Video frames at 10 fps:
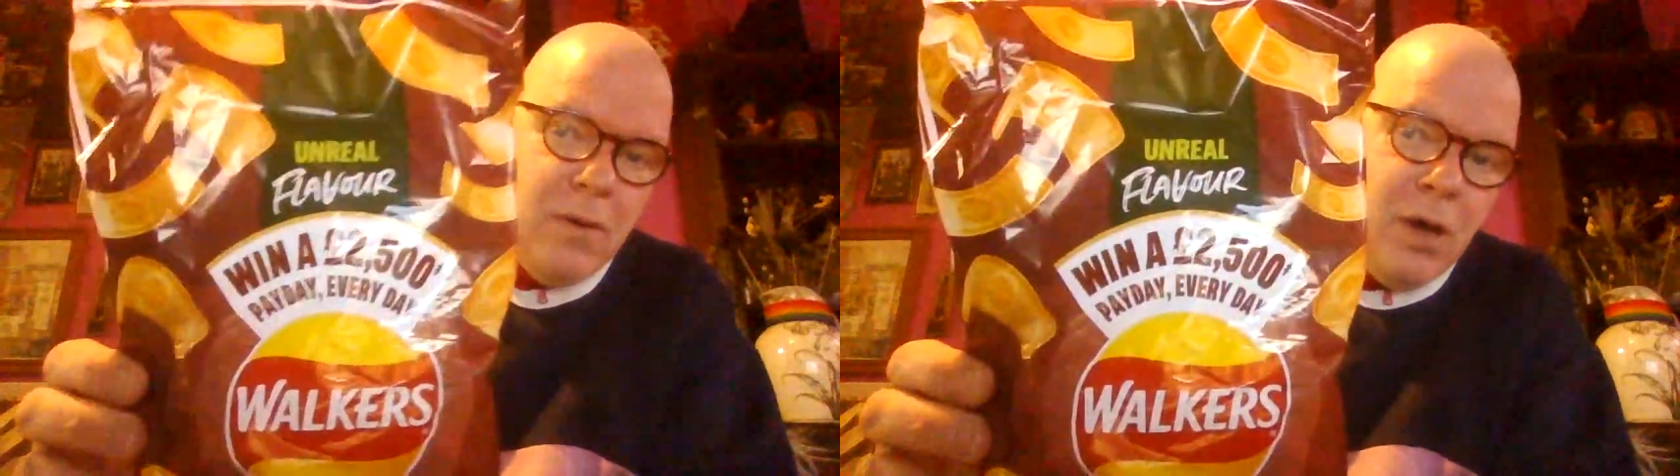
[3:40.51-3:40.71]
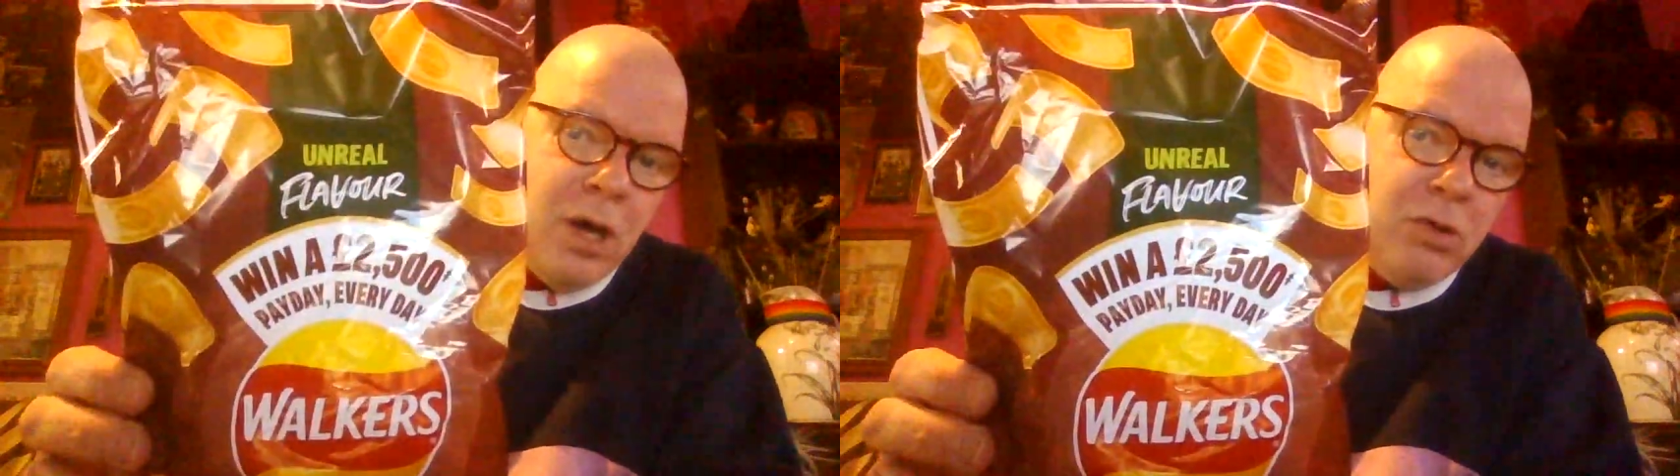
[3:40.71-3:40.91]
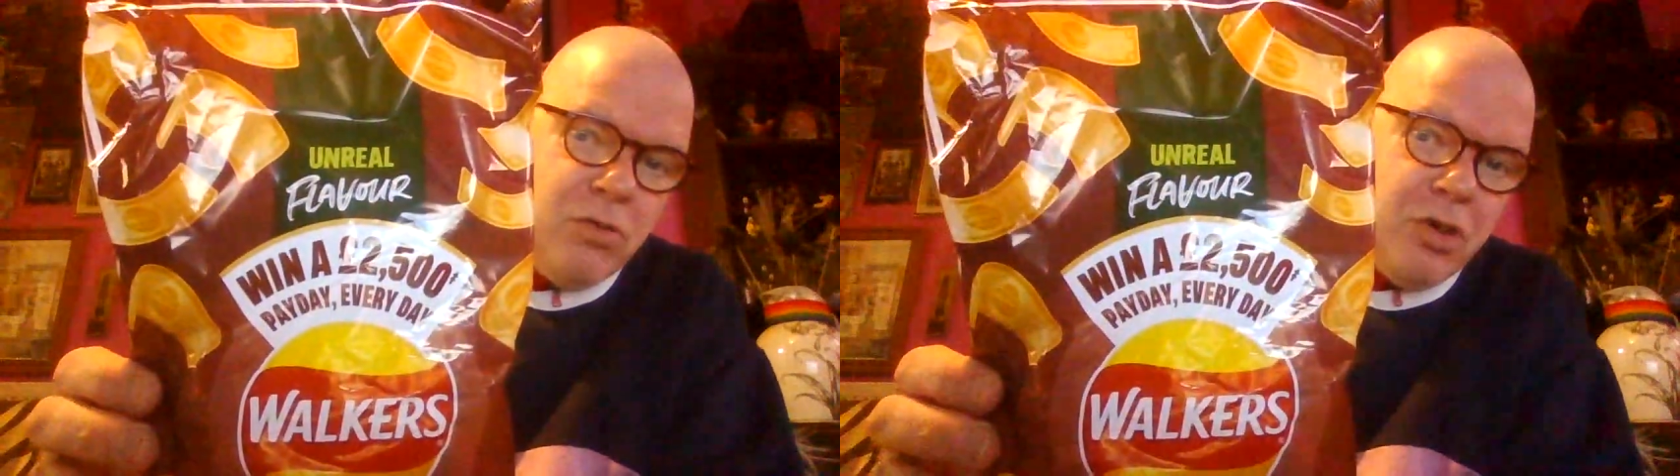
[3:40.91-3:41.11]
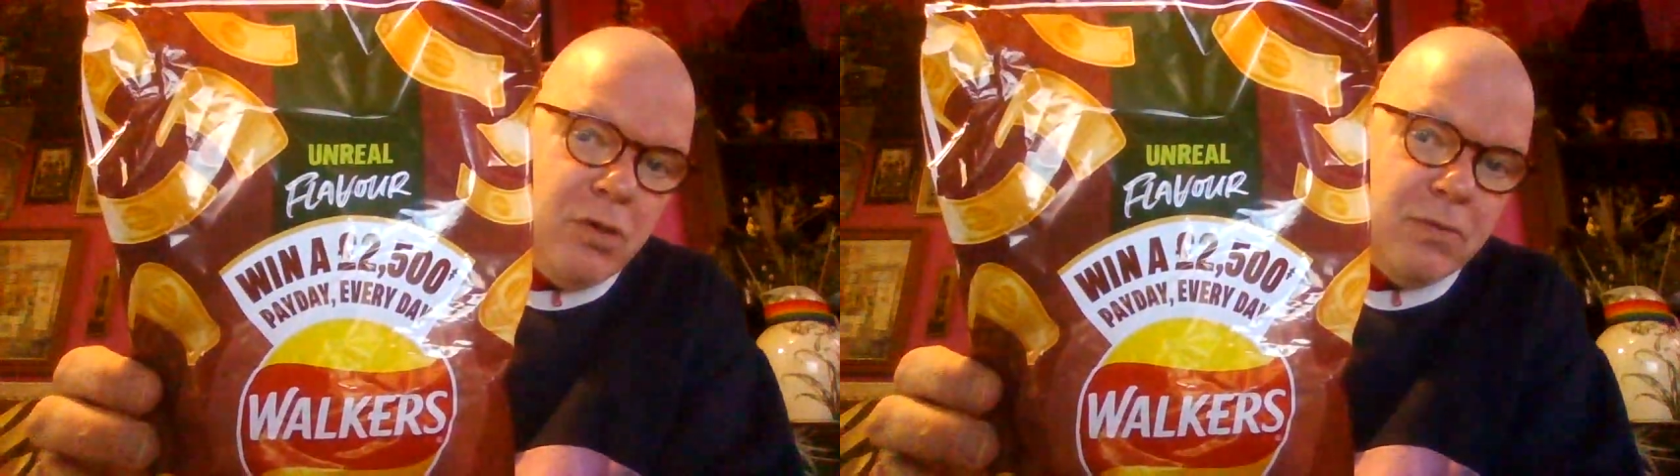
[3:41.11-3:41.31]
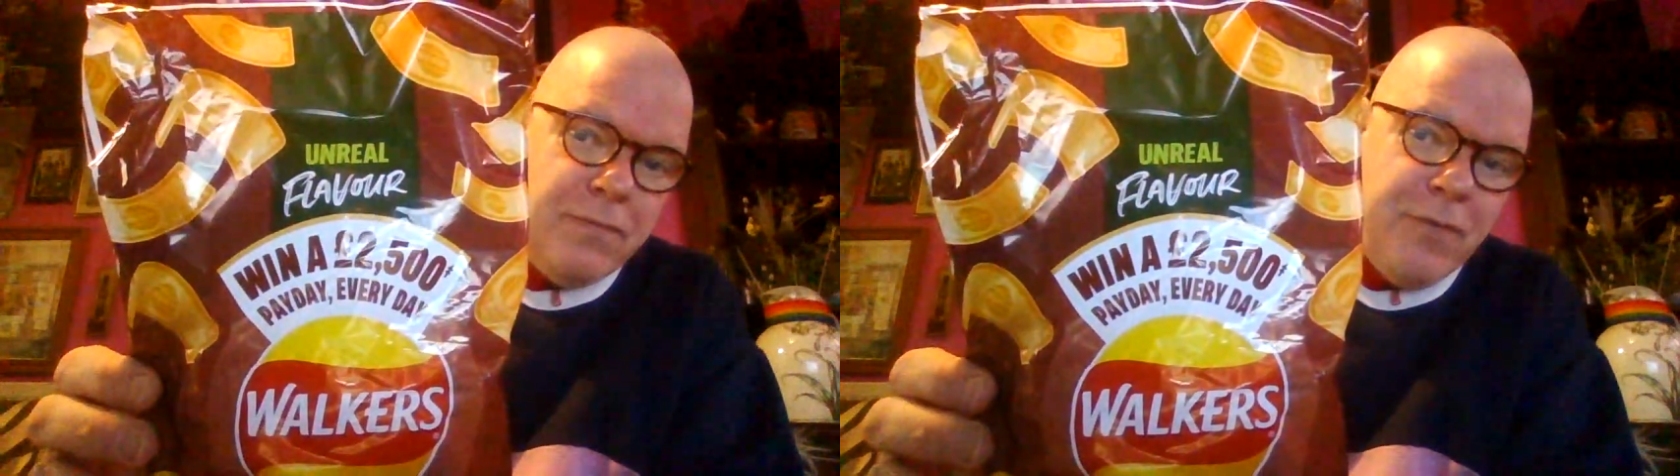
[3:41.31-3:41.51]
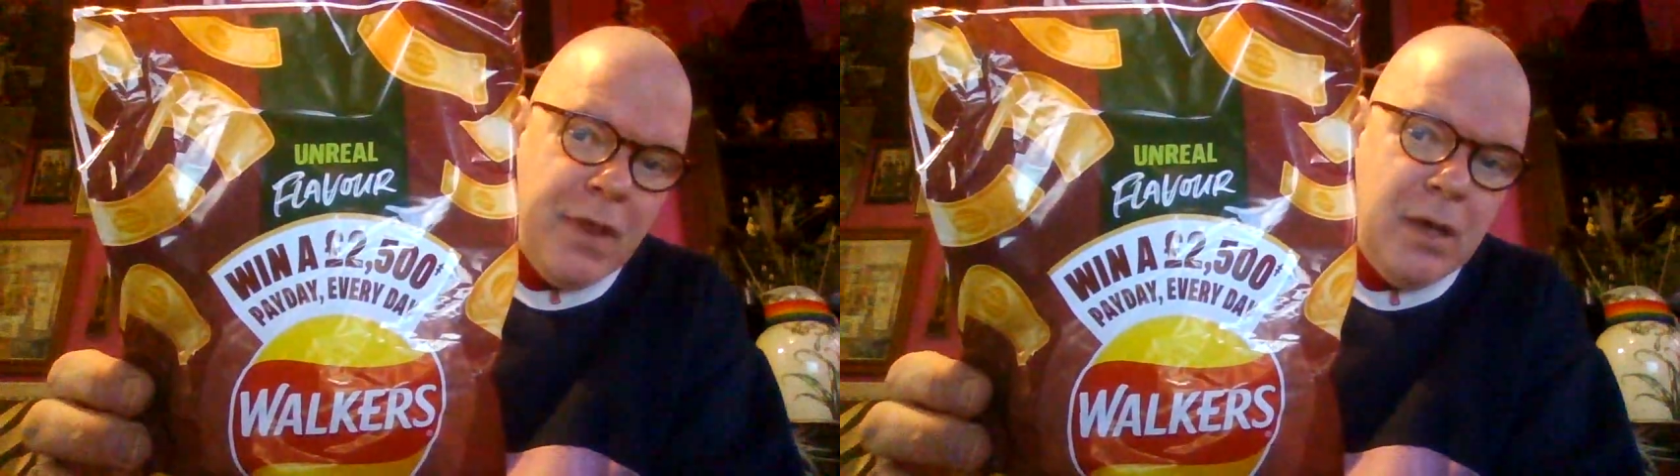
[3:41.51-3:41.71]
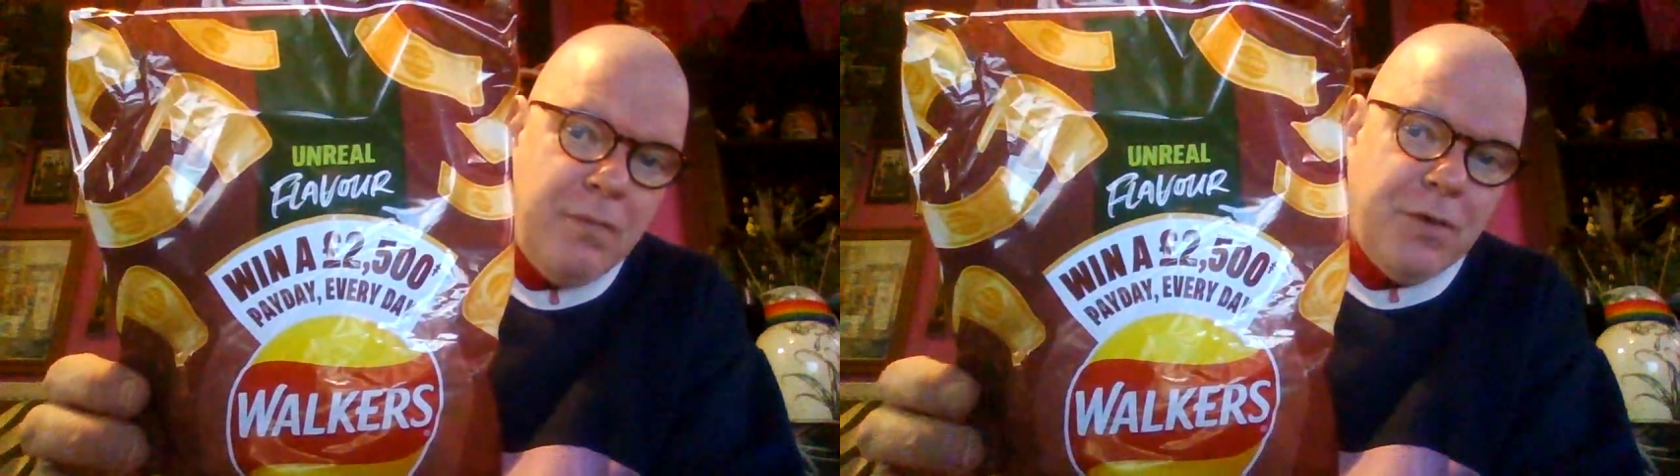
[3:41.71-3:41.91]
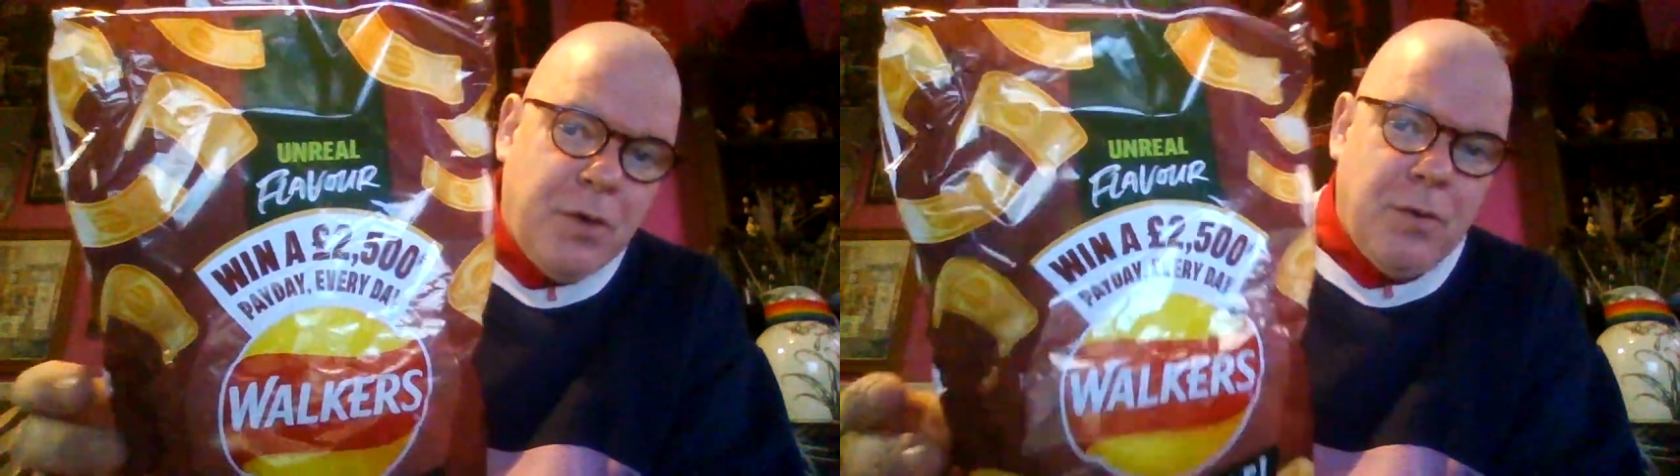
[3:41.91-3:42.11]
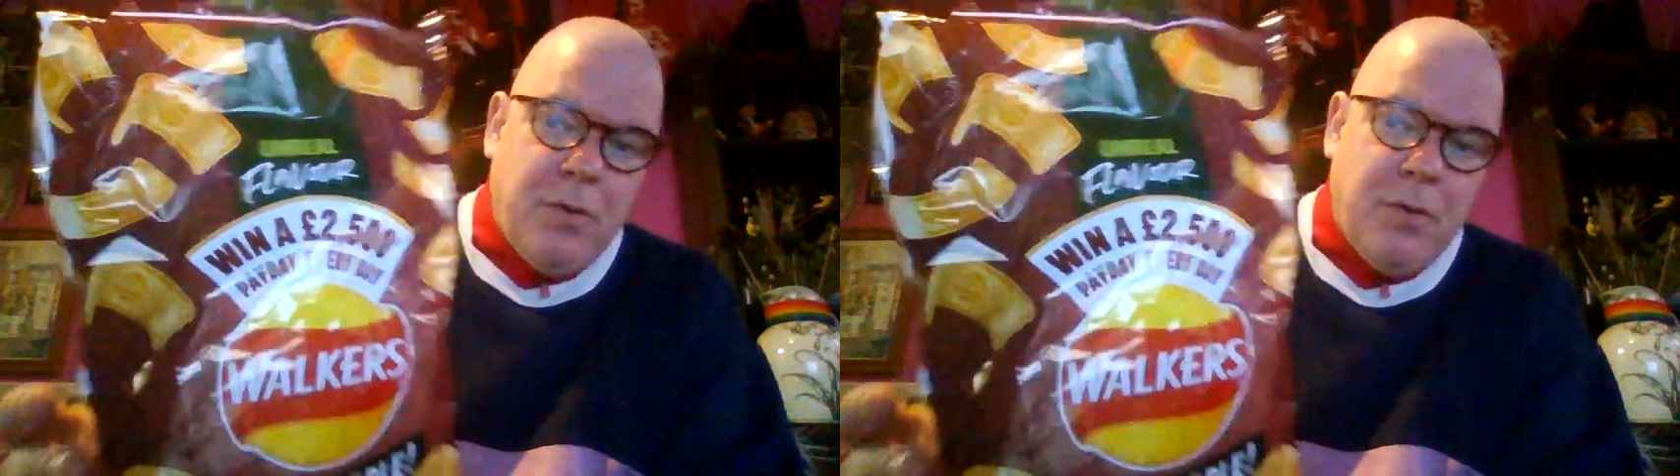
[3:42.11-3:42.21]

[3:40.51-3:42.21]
unreal flavour.